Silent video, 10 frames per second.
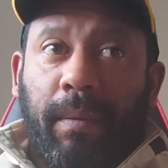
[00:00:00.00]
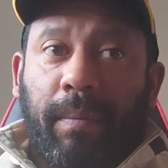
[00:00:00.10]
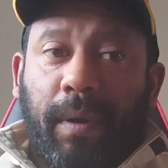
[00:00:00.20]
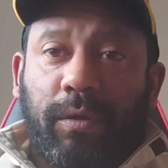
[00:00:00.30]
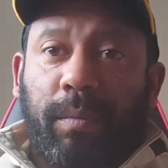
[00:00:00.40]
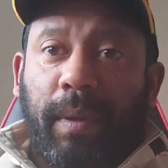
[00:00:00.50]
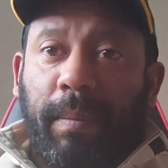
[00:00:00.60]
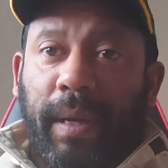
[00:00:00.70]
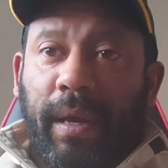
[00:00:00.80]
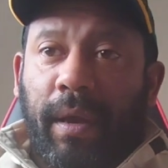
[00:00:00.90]
and
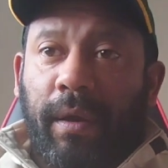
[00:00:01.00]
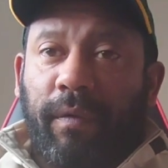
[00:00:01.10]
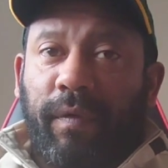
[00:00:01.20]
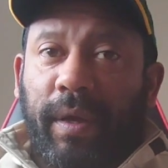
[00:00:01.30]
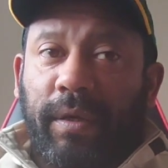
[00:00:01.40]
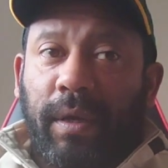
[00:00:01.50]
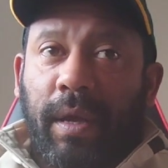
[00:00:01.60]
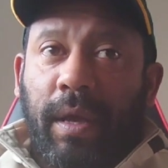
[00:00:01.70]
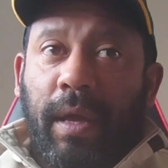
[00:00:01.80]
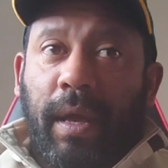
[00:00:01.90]
possibly beat Hrgović.
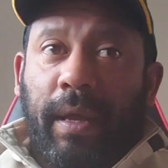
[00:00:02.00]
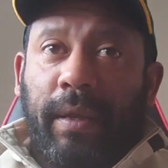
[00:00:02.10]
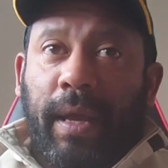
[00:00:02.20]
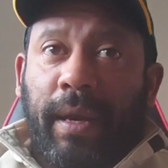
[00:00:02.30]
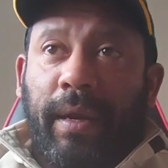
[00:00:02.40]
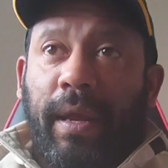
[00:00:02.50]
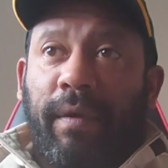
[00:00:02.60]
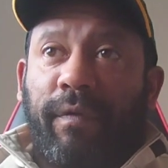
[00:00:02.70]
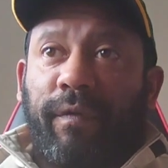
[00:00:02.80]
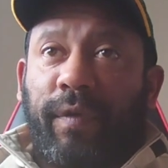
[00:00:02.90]
And then
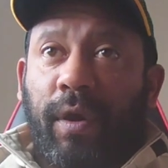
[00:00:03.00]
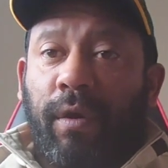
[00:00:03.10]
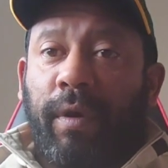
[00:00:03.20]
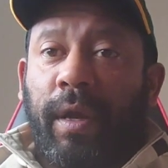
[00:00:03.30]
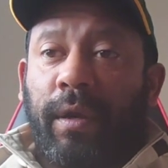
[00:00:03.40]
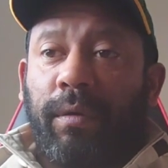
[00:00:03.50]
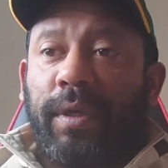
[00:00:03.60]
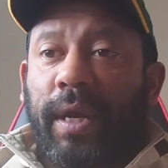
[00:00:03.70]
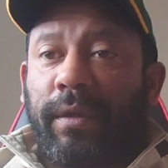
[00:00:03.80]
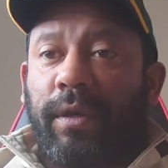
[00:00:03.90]
if Fury and
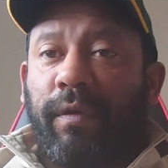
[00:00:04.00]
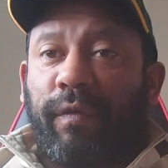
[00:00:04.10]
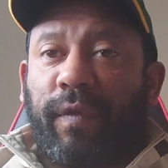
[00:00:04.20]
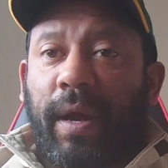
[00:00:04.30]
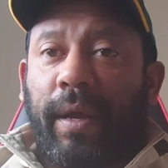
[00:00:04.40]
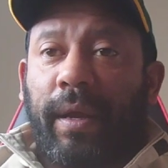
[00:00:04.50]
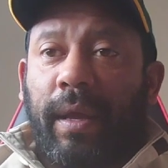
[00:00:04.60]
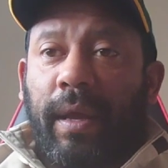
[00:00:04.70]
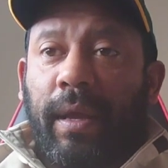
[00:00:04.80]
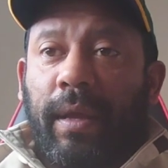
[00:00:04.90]
Usyk do fight,
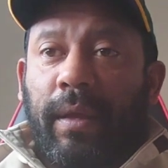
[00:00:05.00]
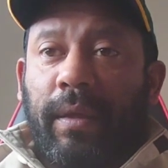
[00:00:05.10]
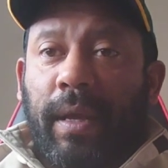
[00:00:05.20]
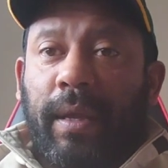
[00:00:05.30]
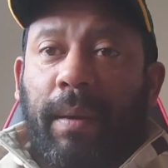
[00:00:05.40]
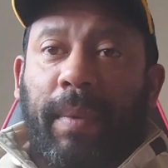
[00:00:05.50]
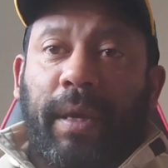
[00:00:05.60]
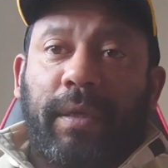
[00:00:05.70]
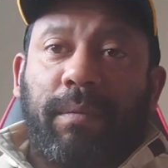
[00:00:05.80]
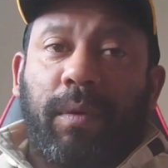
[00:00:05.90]
then that
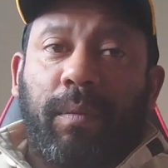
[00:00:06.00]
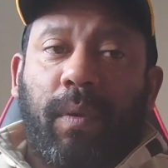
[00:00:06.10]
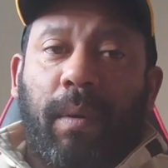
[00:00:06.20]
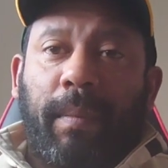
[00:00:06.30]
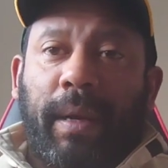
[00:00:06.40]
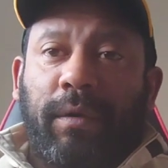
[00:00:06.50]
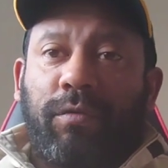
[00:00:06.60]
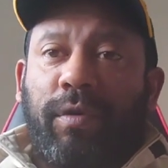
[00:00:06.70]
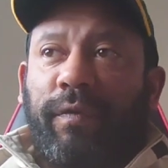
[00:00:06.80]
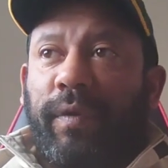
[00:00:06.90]
makes him number one
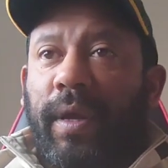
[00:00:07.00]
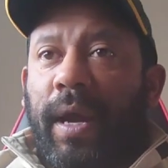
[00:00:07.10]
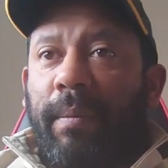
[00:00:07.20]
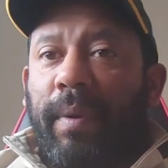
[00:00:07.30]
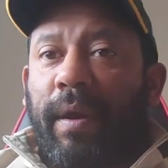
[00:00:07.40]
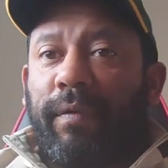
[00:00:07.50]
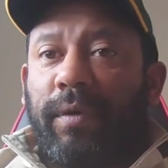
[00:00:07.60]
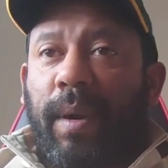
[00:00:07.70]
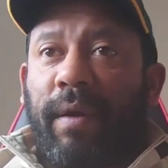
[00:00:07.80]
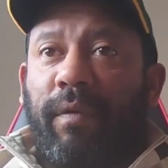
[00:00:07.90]
mandatory for the IBF.
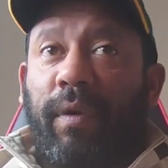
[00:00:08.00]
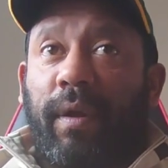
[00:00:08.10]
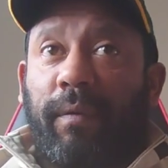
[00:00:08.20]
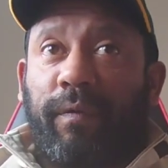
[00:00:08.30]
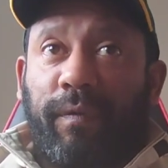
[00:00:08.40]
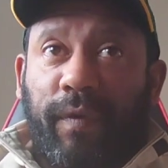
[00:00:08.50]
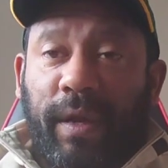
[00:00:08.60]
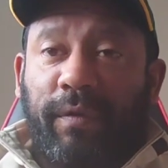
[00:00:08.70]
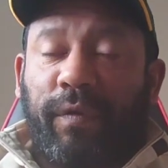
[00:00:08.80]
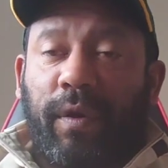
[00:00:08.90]
So either he'll face